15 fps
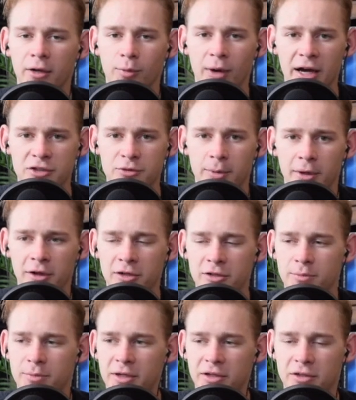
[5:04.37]

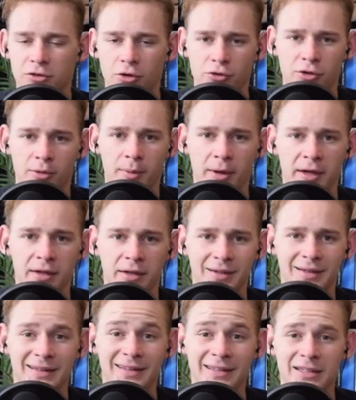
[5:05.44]
raspberries because those are my
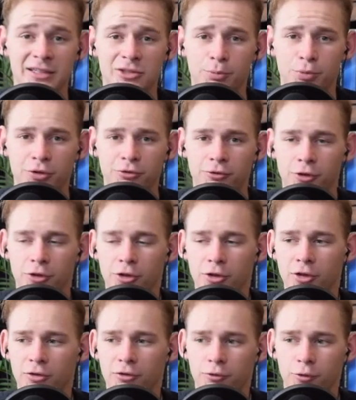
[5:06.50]
least
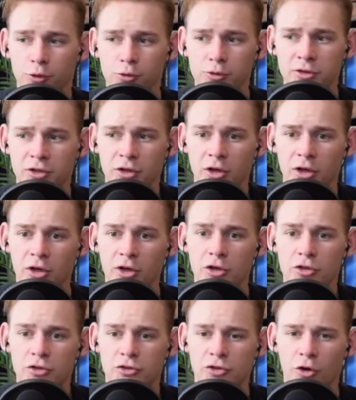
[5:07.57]
preferred fruit.
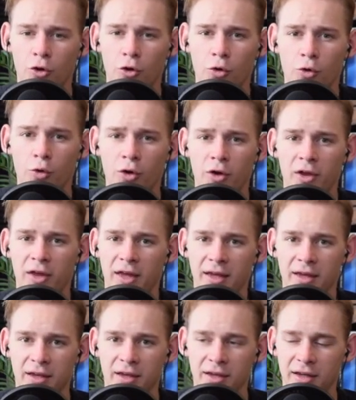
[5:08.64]
So,
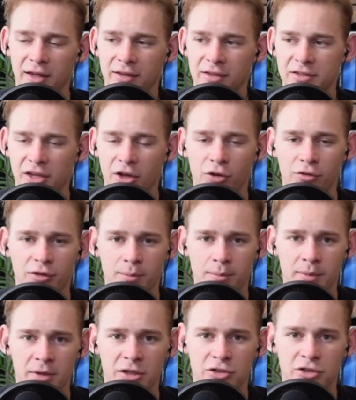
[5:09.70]
in the scale of
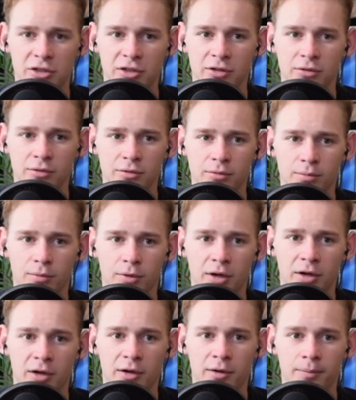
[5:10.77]
diminishing
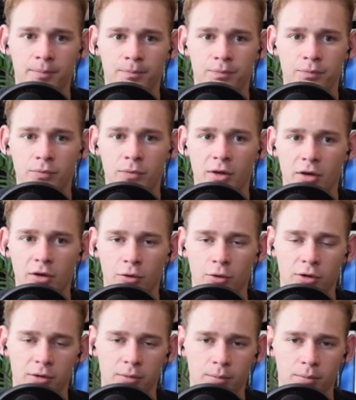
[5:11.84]
um,
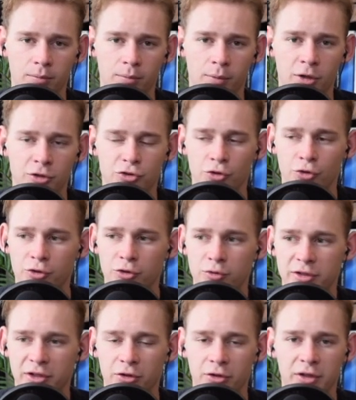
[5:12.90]
or in marginal
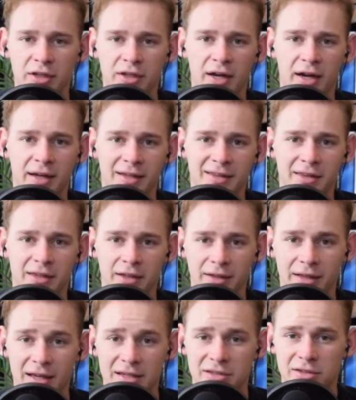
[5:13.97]
utility, I get the
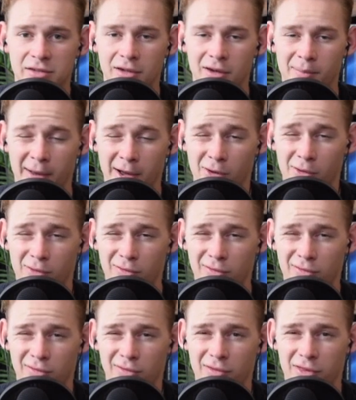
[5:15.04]
less amount
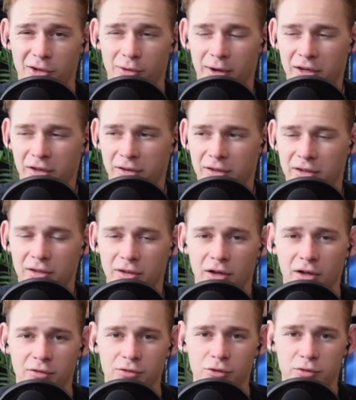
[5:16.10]
theoretically
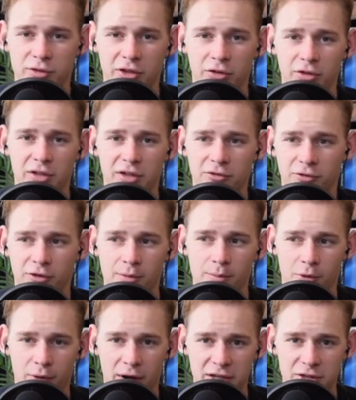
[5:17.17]
of utility
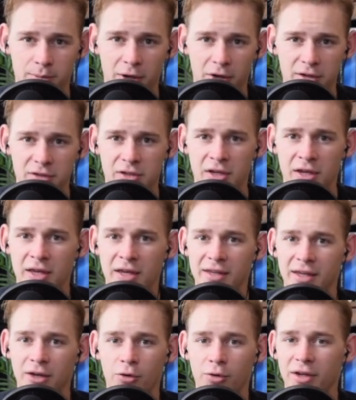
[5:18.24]
from the raspberries.
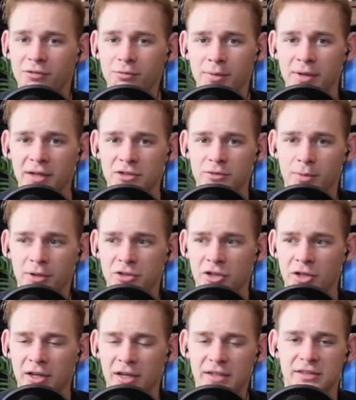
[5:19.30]
They don't give me as
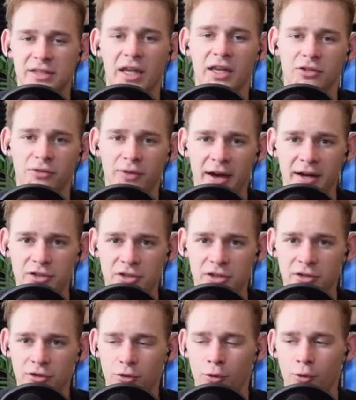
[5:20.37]
much
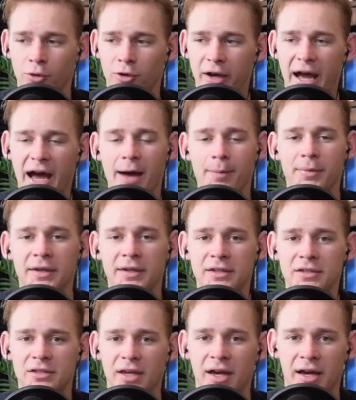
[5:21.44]
satisfaction or
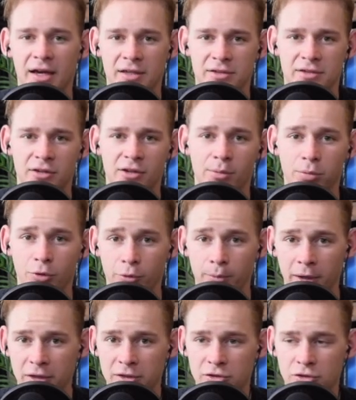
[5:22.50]
happiness as the
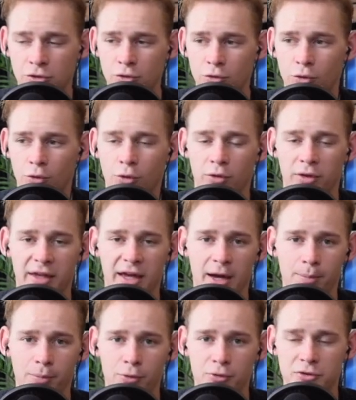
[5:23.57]
blueberries do, or the
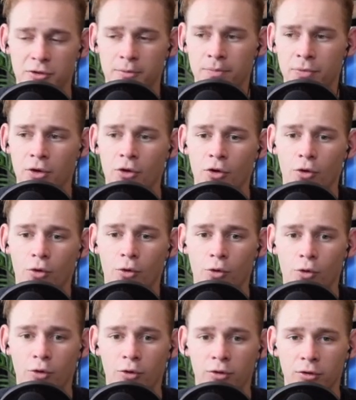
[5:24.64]
apples,
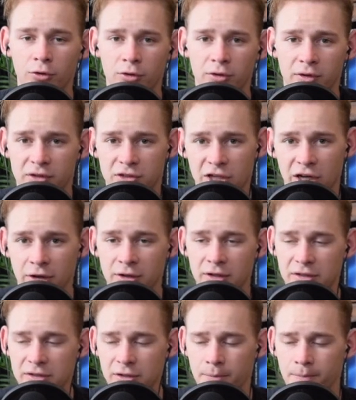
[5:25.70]
or the
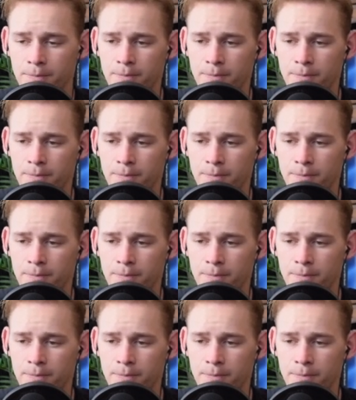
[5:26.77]
cherries.